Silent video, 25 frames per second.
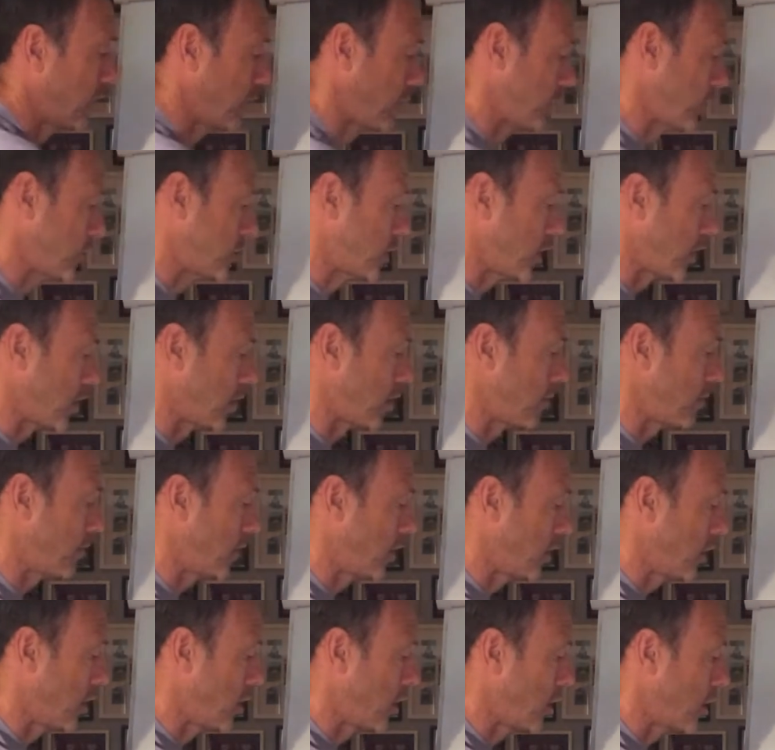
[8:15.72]
the term
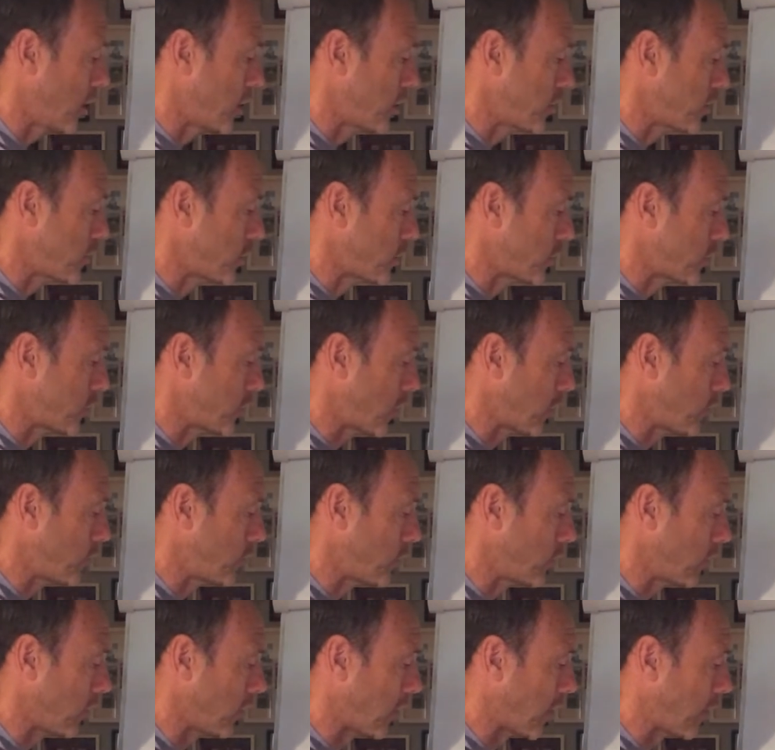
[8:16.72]

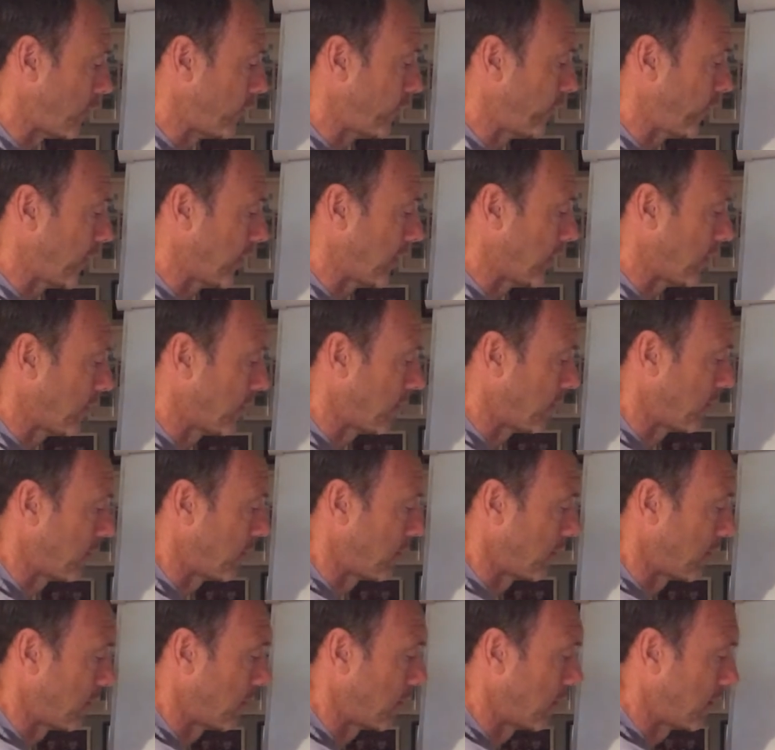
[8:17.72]
social loafing.
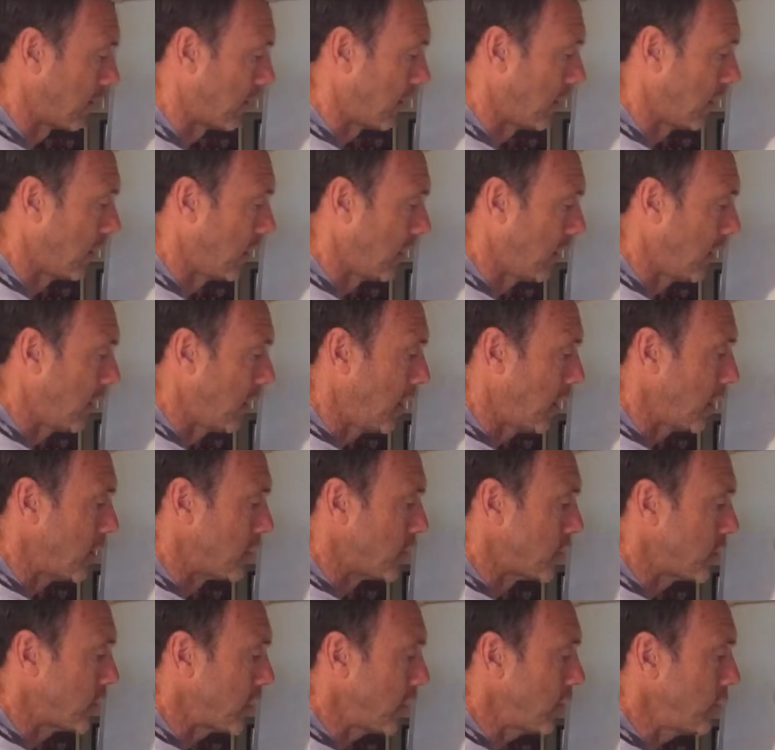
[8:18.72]
And
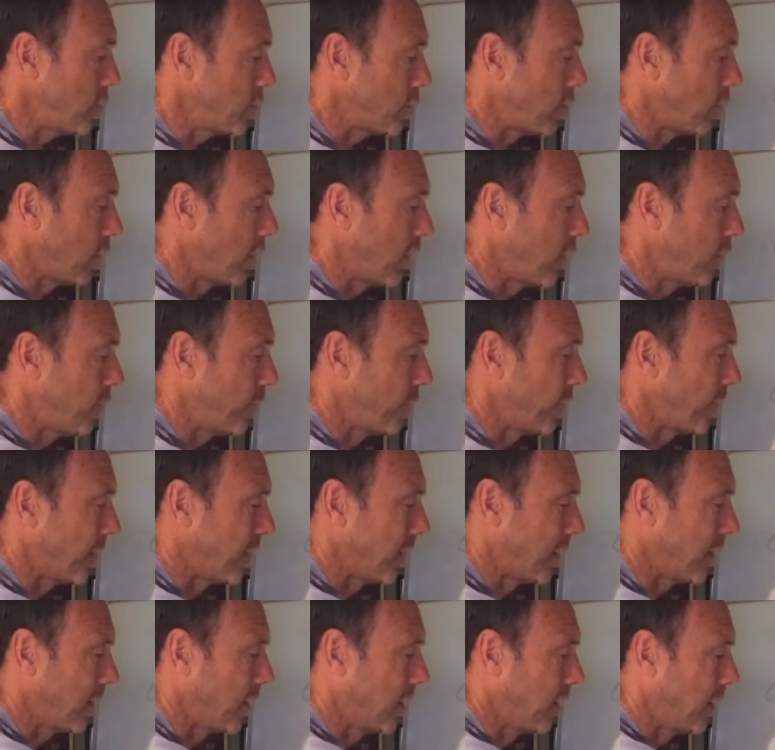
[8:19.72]
social
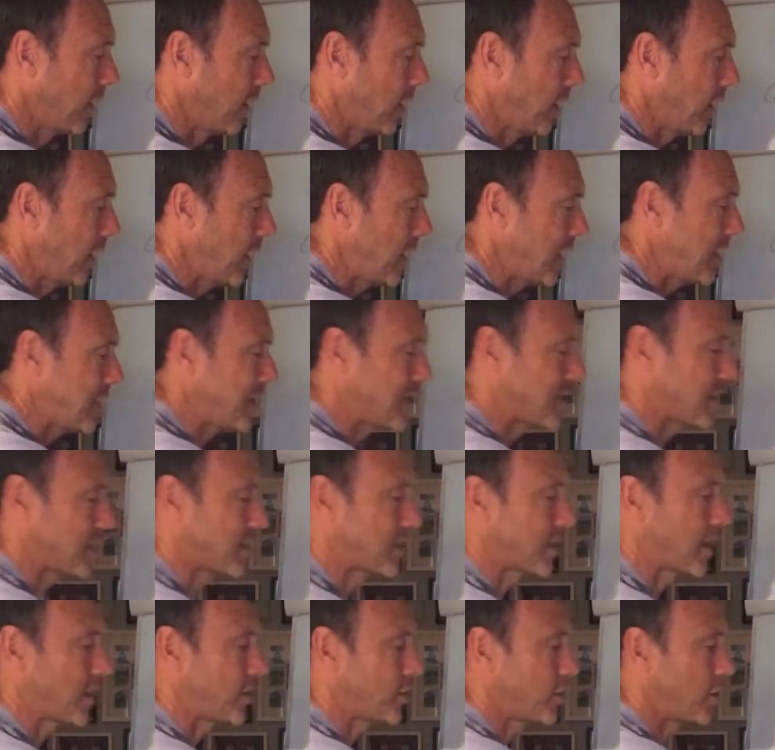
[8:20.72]
loafing is
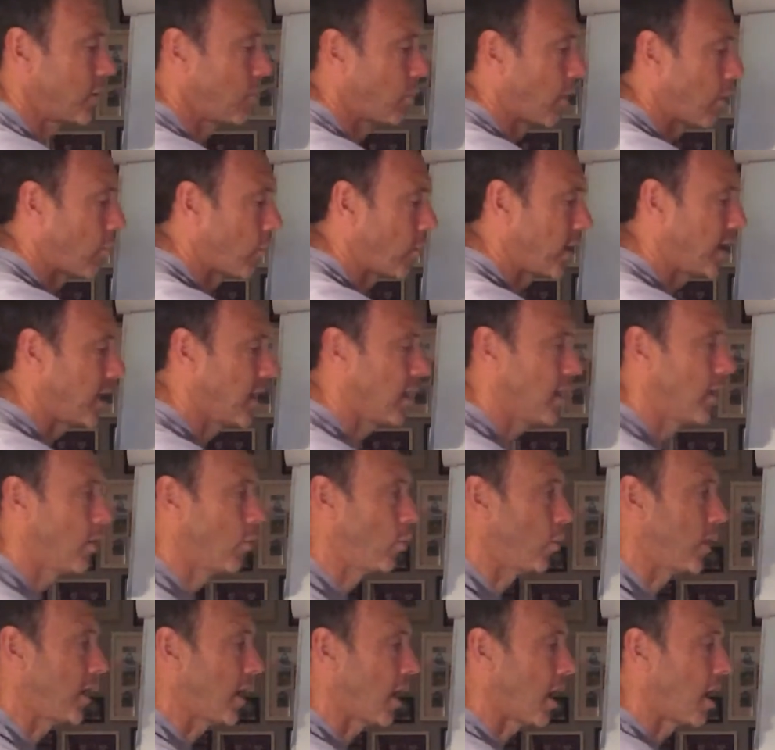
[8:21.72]
essentially when
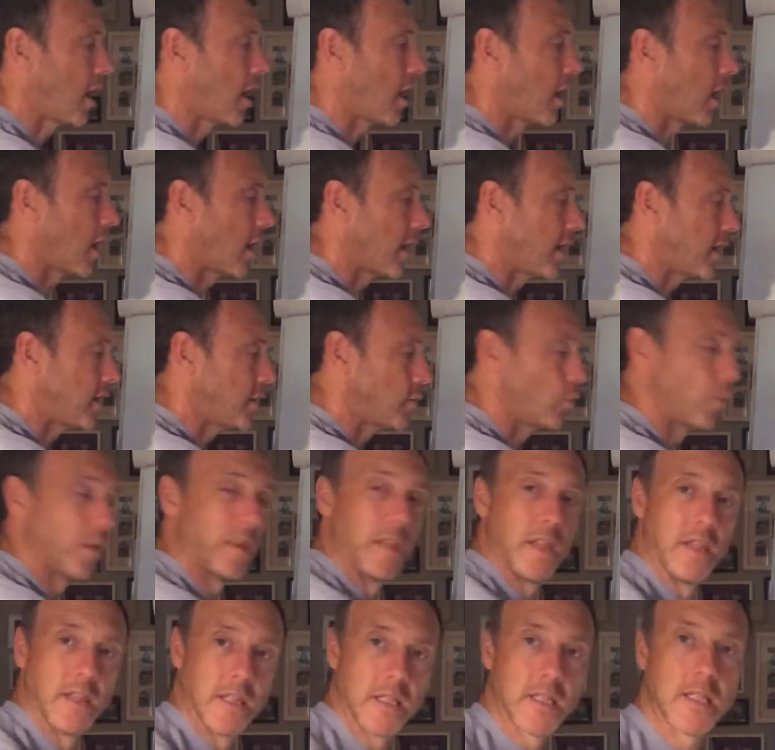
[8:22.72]
we hide
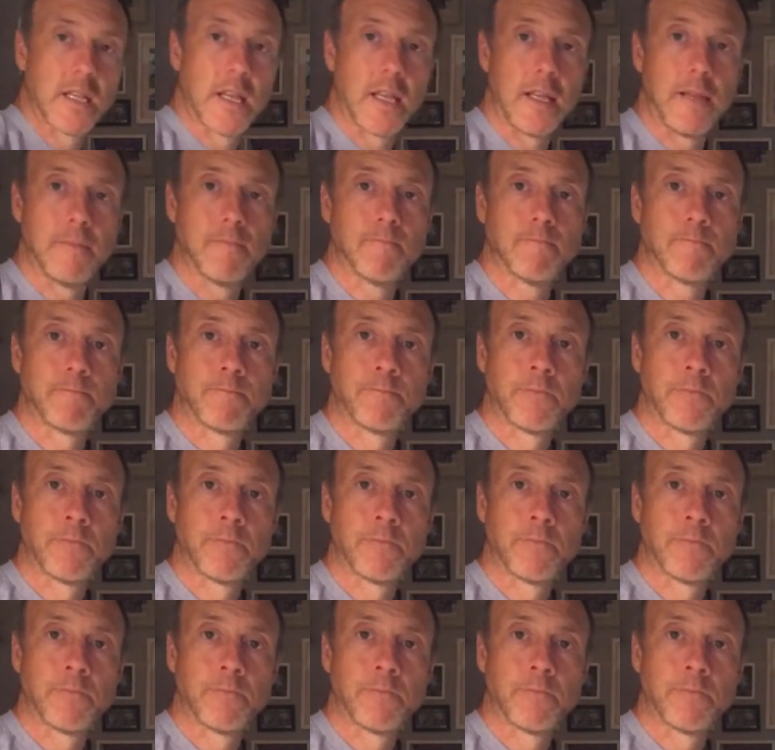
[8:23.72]
within the team.